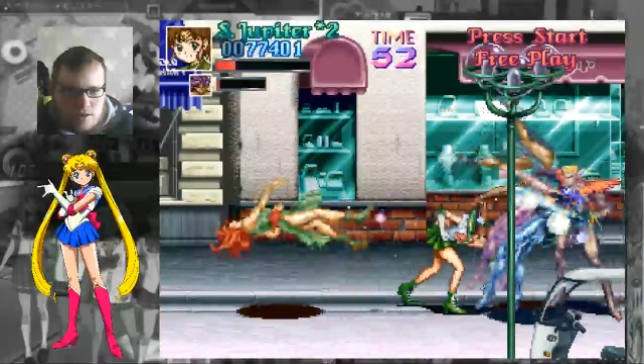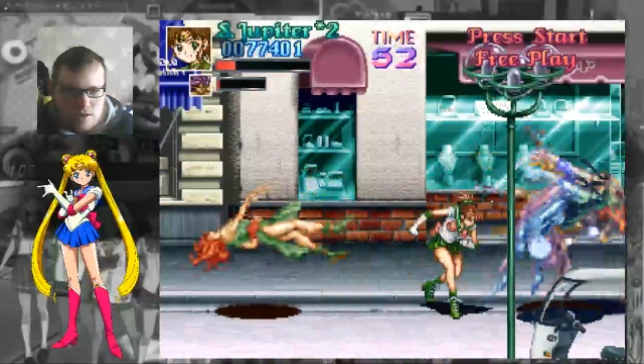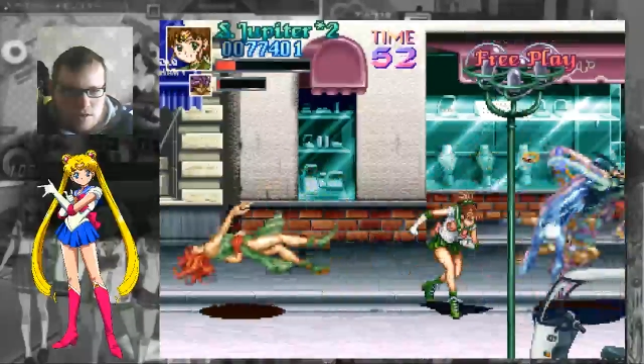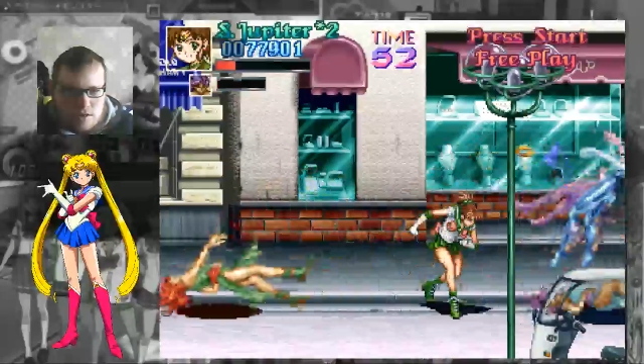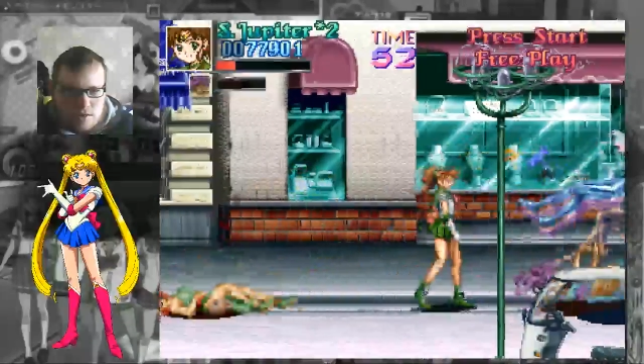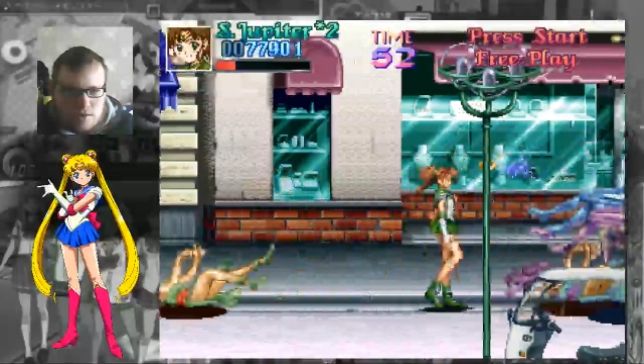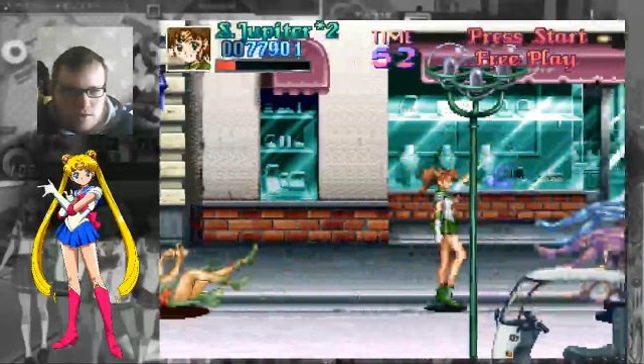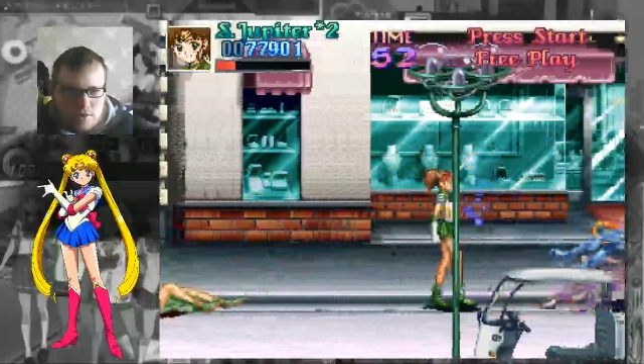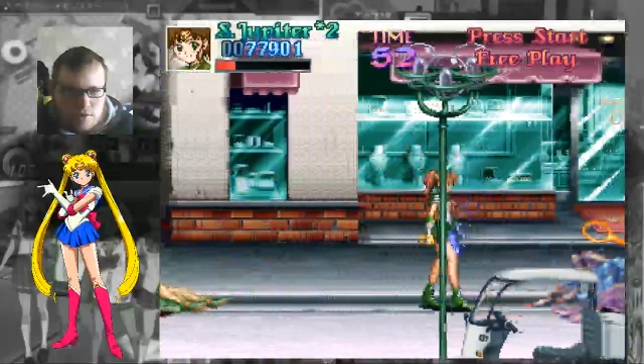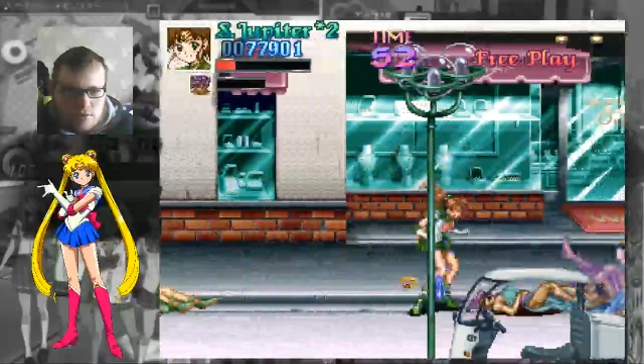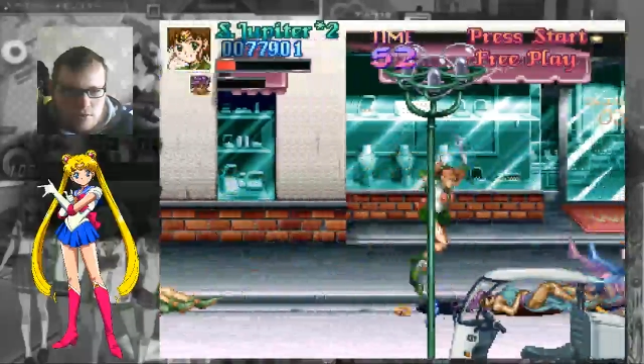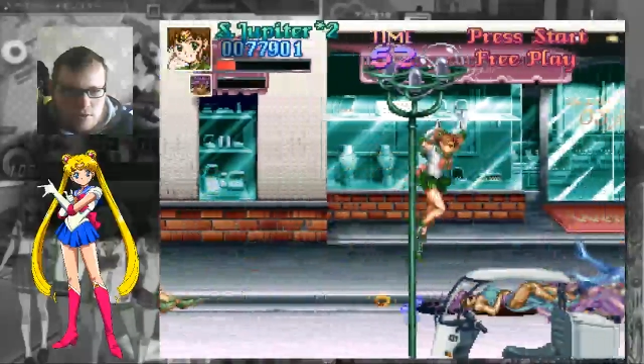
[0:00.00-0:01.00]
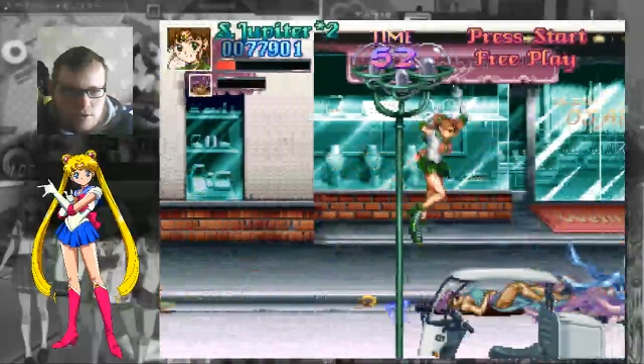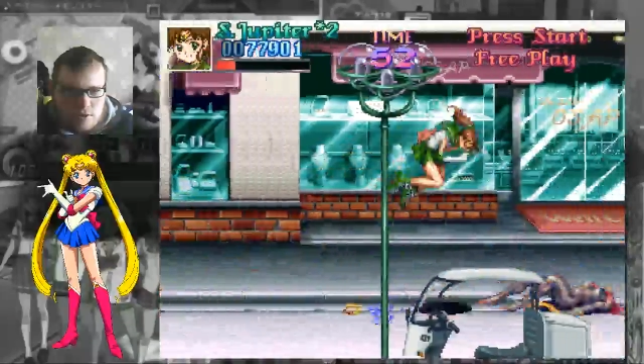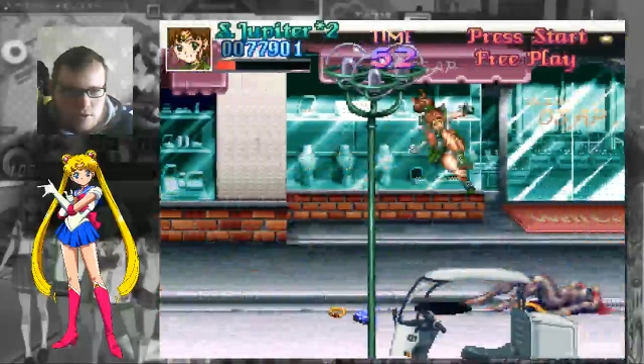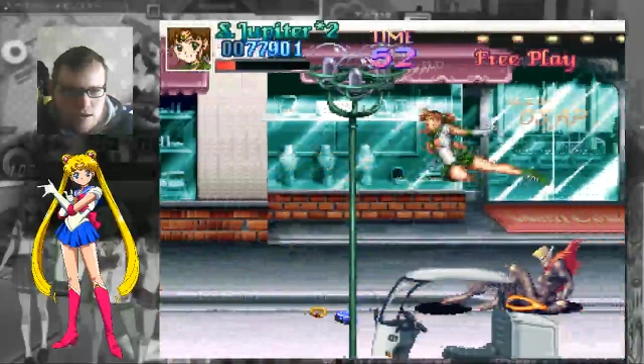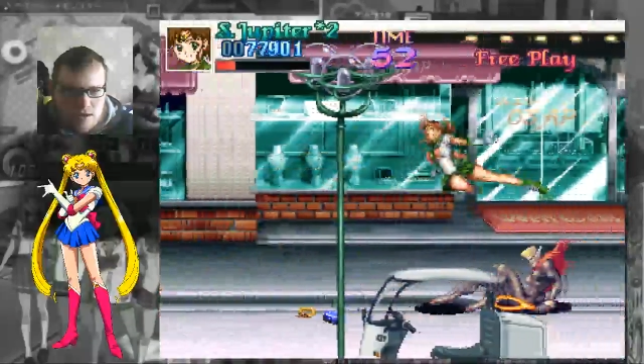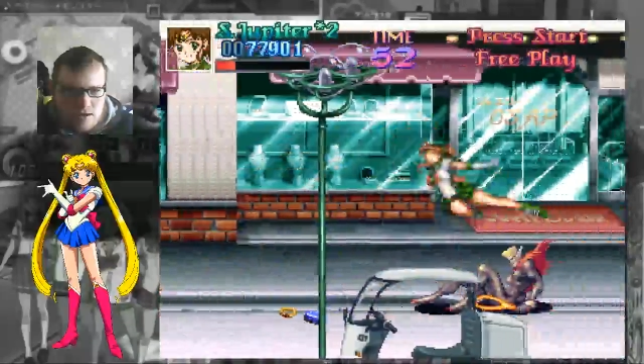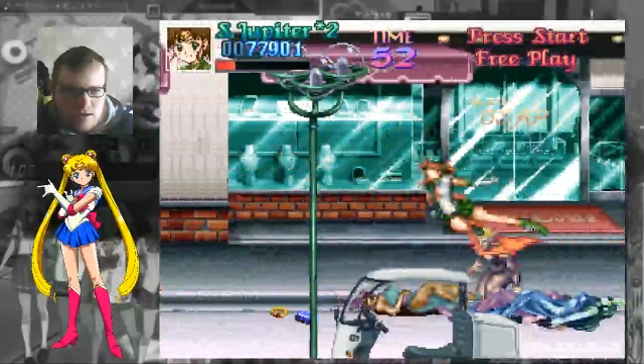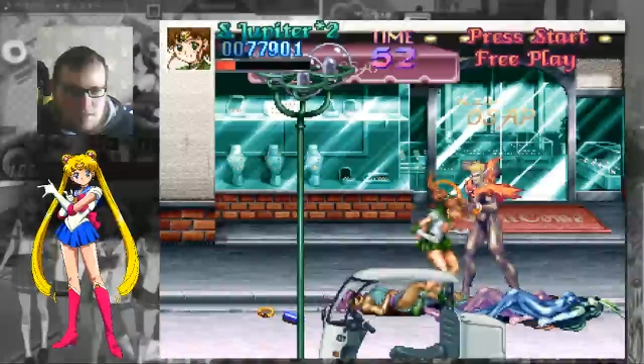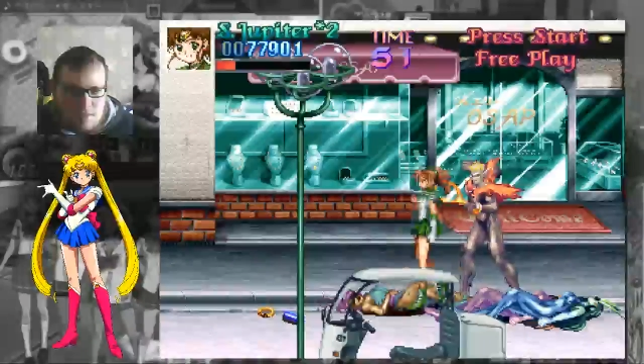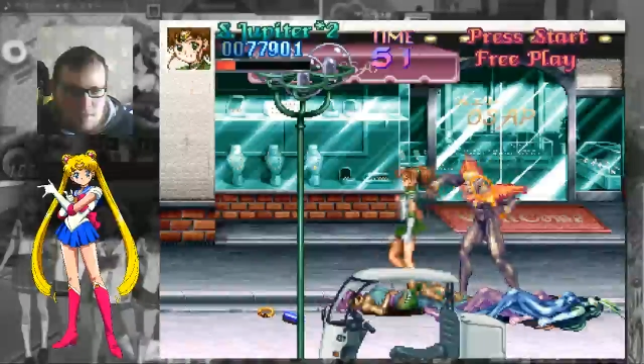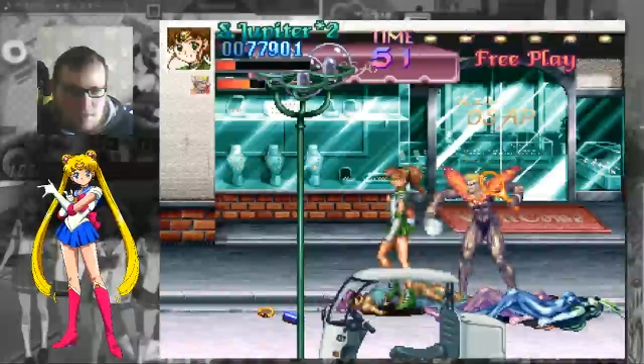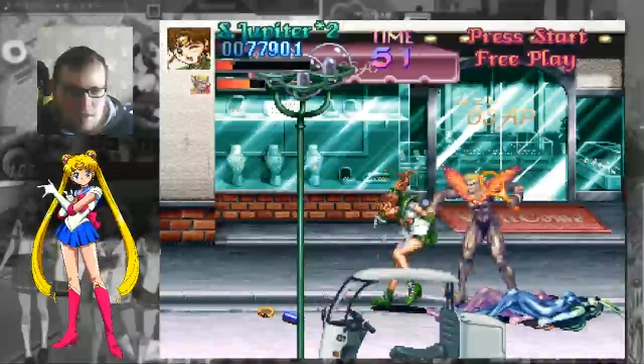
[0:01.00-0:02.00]
So that needs
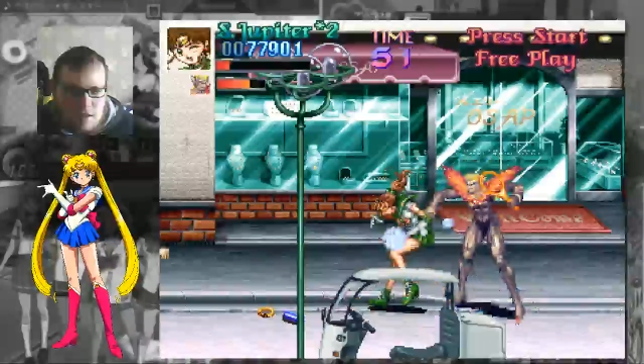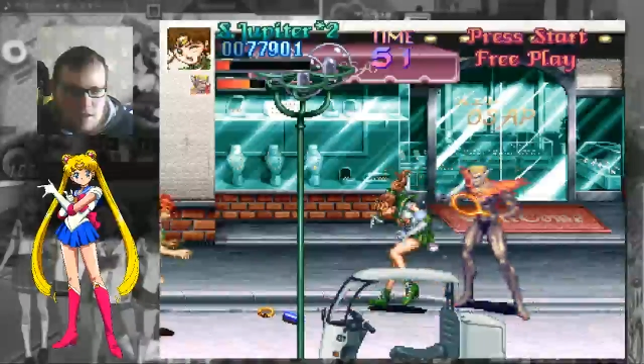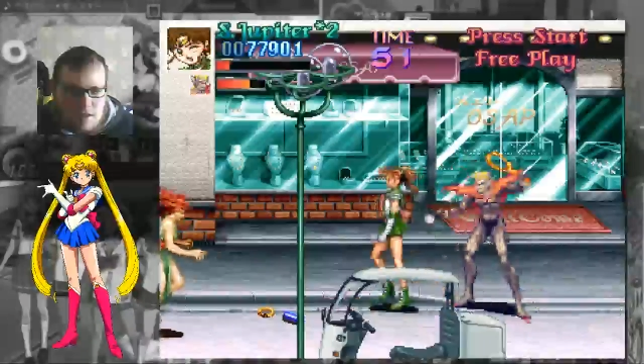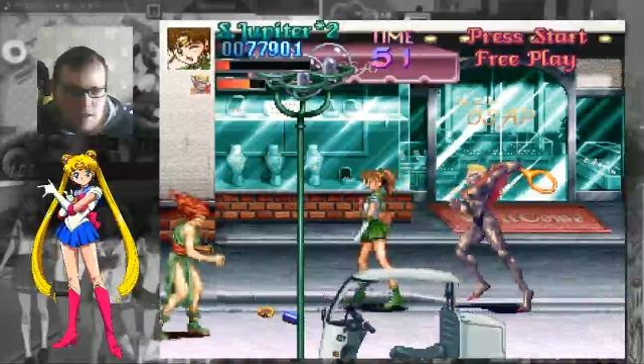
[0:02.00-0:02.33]
to be corrected